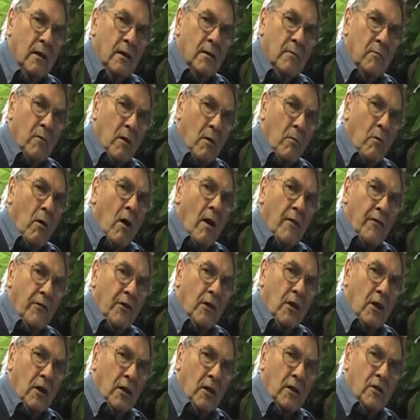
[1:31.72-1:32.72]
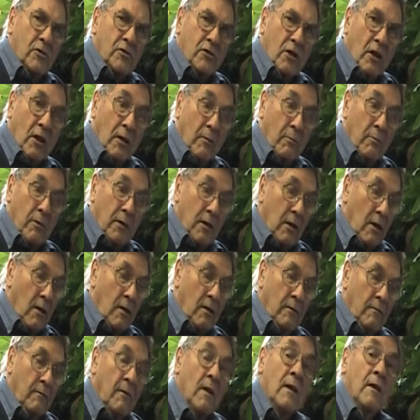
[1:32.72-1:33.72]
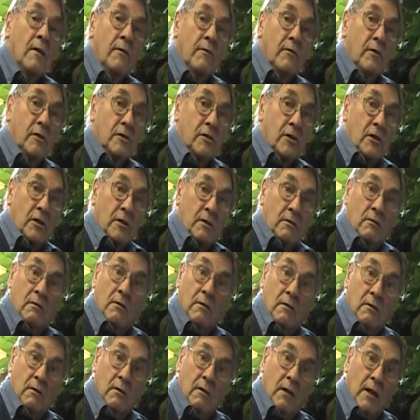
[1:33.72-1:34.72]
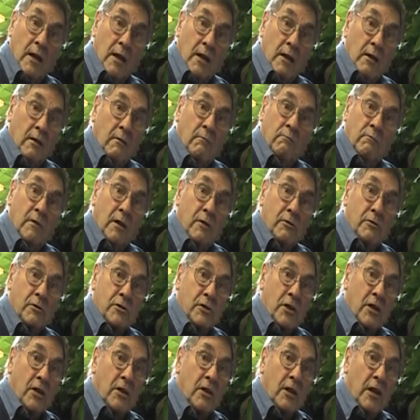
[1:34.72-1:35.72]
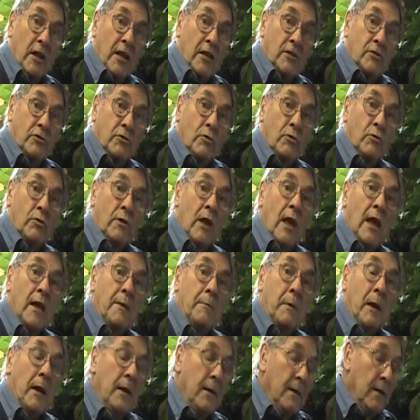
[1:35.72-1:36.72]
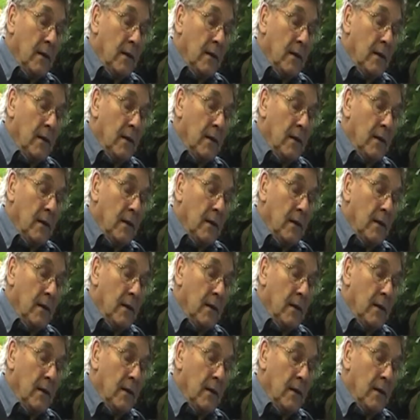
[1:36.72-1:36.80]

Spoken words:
my wife and I decided we'd go and visit our nearest international neighbour,